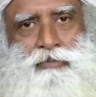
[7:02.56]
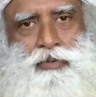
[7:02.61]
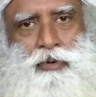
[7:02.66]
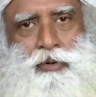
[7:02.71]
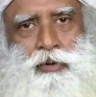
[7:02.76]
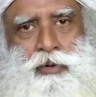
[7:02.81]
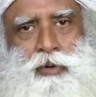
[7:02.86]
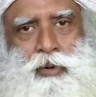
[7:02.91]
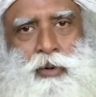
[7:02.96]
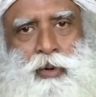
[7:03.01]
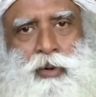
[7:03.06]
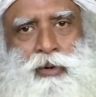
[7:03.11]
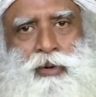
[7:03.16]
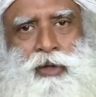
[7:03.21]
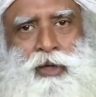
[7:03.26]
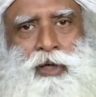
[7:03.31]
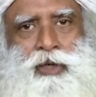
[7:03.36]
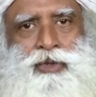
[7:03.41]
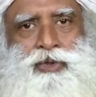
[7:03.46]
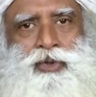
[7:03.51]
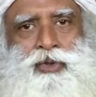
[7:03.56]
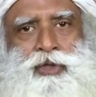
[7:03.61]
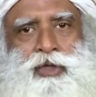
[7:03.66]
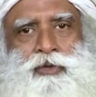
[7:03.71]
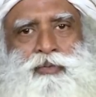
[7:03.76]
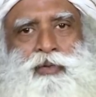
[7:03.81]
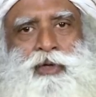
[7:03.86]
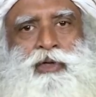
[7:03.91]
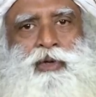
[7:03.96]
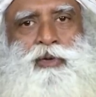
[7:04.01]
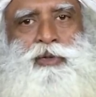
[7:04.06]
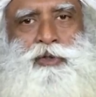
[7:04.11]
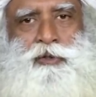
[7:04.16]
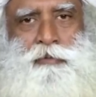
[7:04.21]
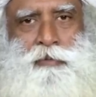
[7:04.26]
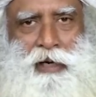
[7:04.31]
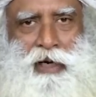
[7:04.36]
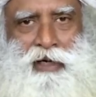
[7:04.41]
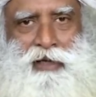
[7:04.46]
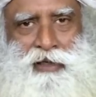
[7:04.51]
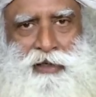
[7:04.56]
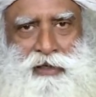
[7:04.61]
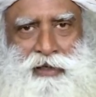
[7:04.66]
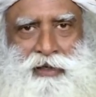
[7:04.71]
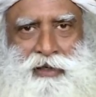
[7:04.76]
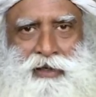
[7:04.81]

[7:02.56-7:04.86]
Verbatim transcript: protocol so that we don't spread.